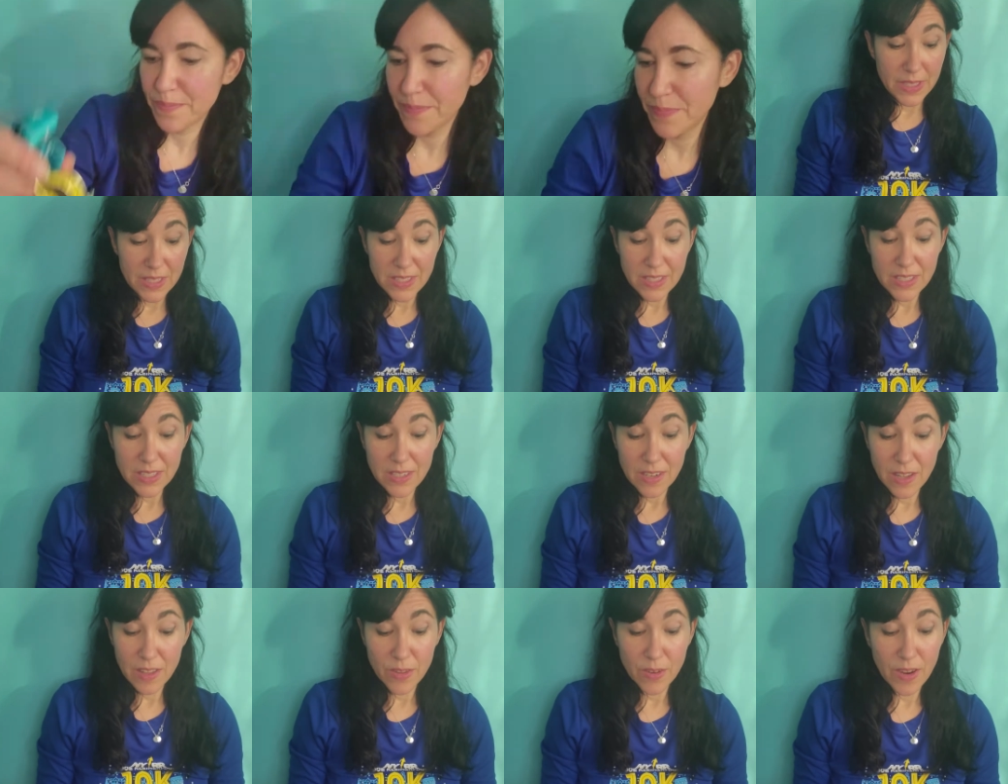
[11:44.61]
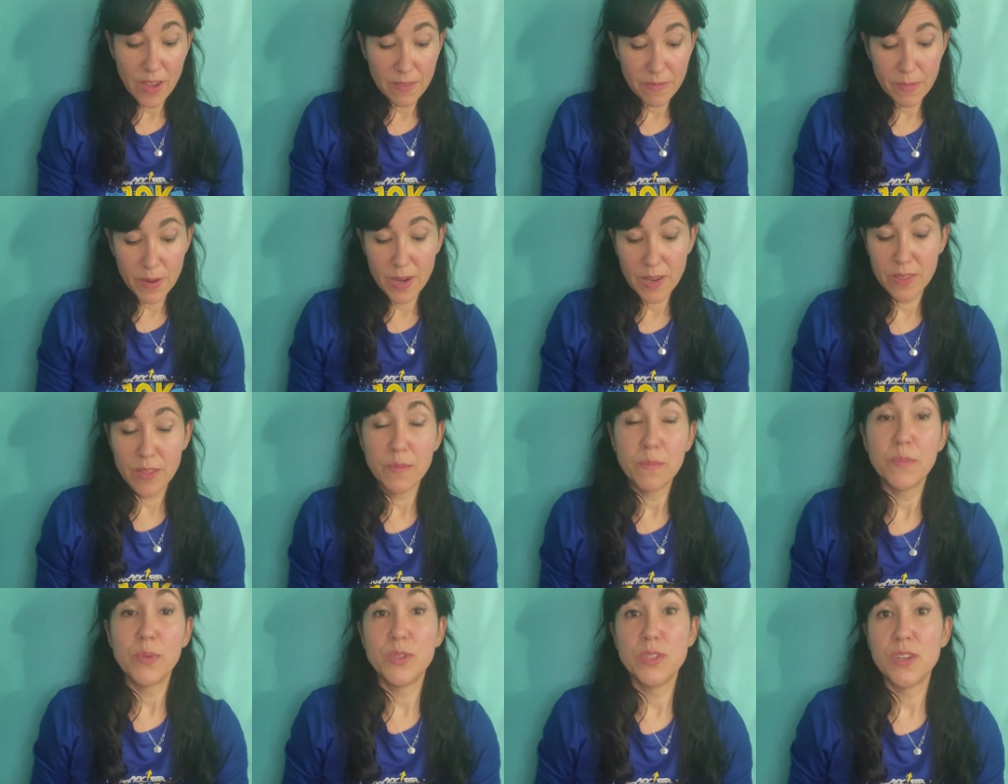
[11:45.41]
This is another half
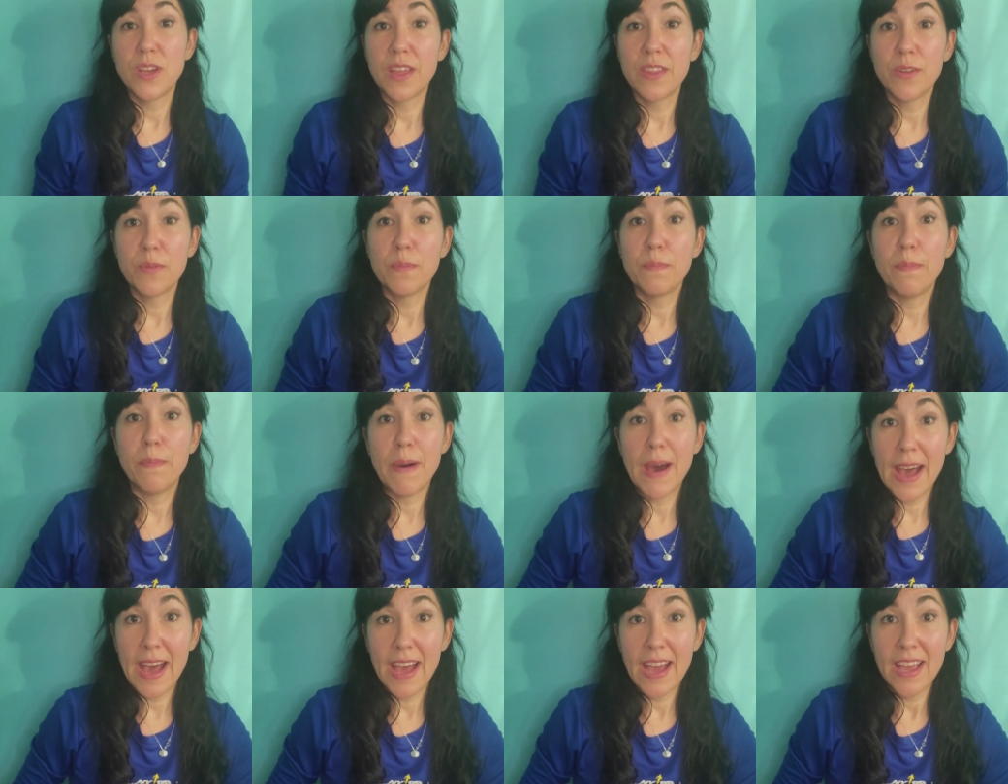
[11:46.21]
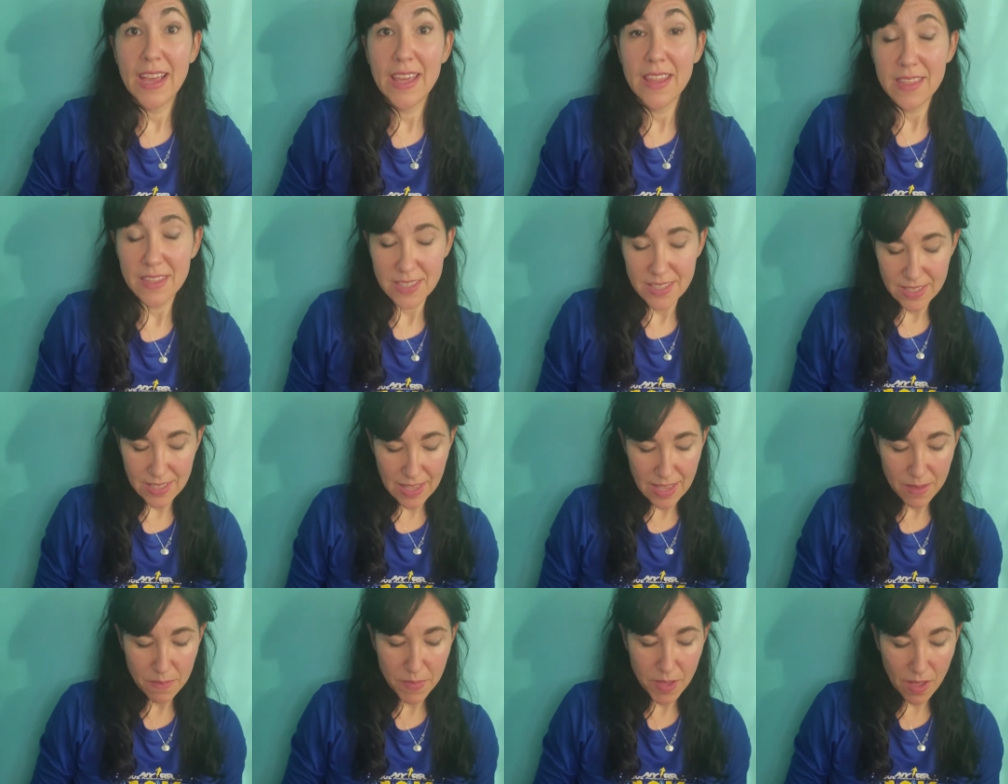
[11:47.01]
marathon put together by the
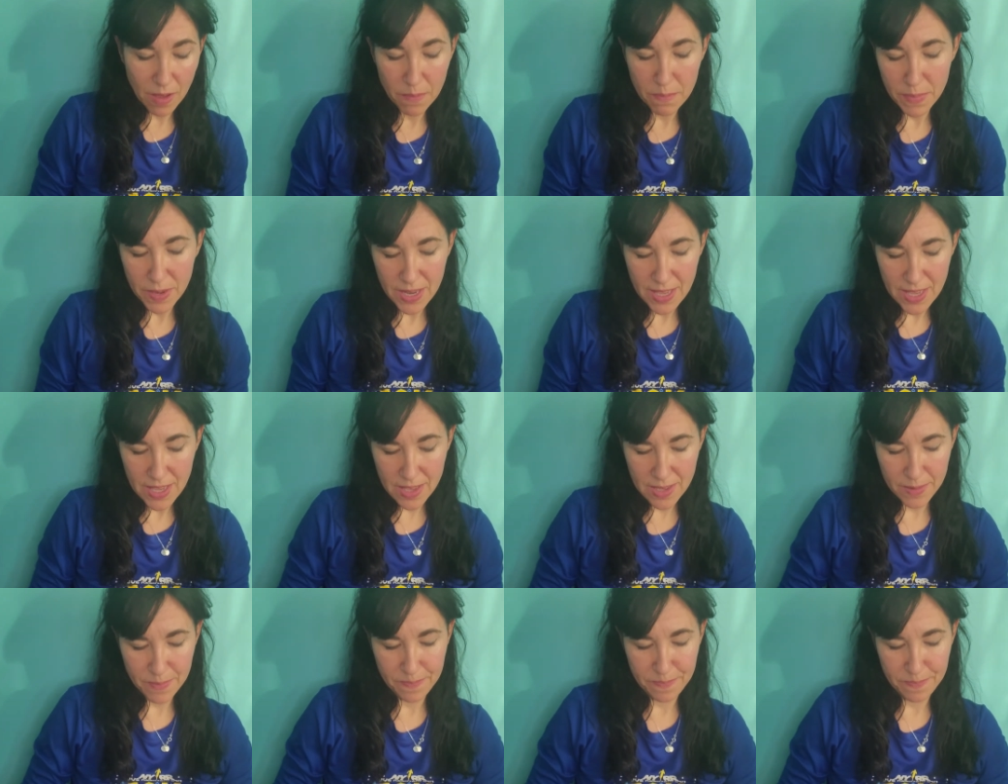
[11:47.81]
same company,